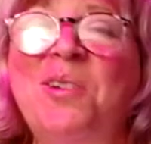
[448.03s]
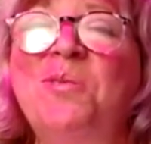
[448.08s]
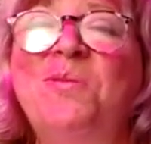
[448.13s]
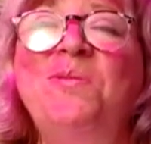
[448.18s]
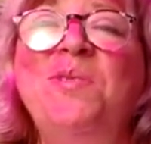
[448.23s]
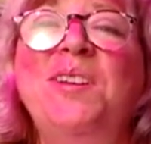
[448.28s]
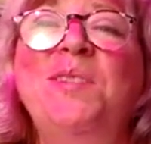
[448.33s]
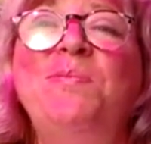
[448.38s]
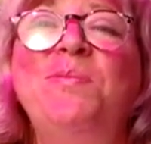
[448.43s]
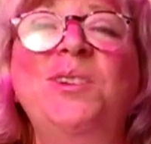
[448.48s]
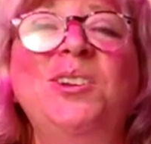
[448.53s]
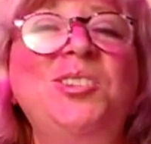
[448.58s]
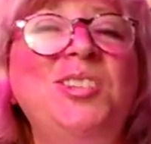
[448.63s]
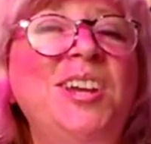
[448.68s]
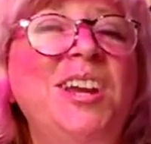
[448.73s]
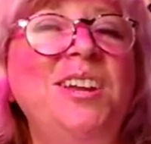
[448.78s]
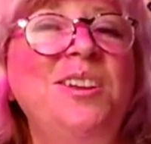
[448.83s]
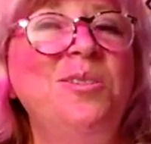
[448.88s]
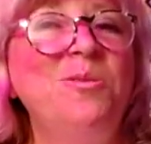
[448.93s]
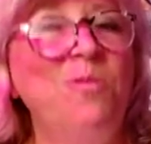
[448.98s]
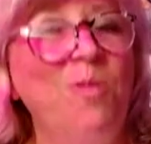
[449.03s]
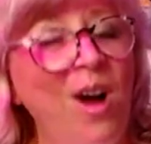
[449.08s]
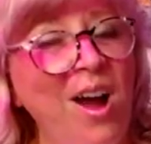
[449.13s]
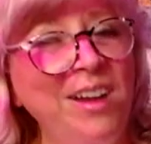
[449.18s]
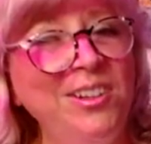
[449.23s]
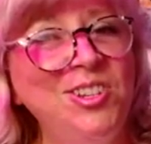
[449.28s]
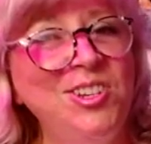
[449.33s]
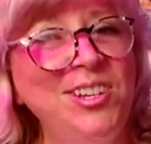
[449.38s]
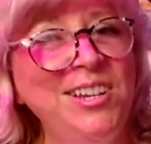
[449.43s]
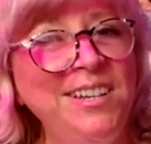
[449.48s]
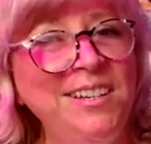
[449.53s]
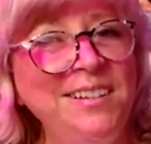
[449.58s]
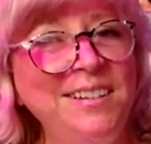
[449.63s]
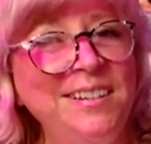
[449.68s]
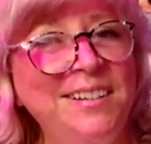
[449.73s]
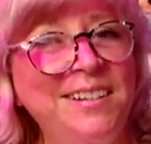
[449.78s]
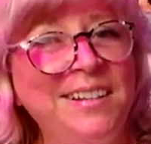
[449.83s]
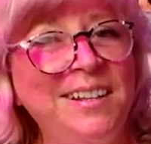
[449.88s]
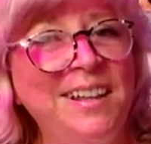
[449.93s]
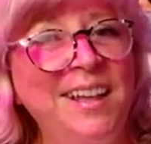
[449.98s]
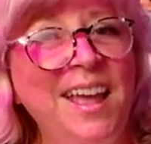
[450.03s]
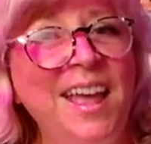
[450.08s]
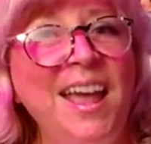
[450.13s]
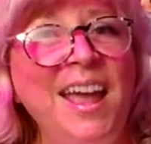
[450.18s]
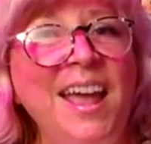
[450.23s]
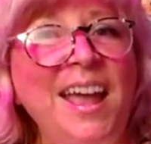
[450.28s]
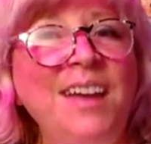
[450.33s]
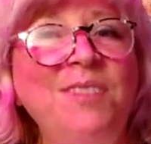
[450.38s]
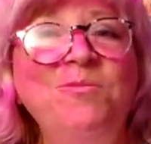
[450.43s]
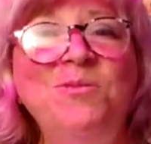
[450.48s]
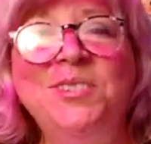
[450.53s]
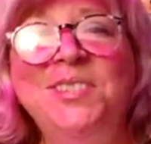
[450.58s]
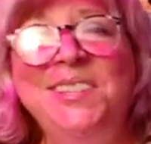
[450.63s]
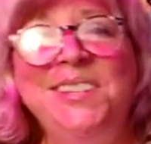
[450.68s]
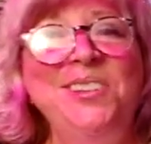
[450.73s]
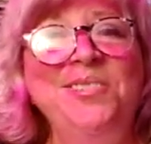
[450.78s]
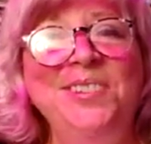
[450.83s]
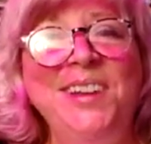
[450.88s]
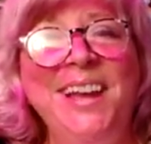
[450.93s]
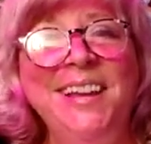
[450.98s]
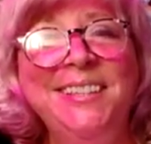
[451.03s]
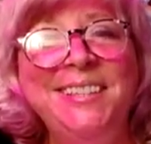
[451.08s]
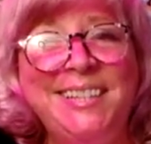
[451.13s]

We appreciate you watching, and we'll see you next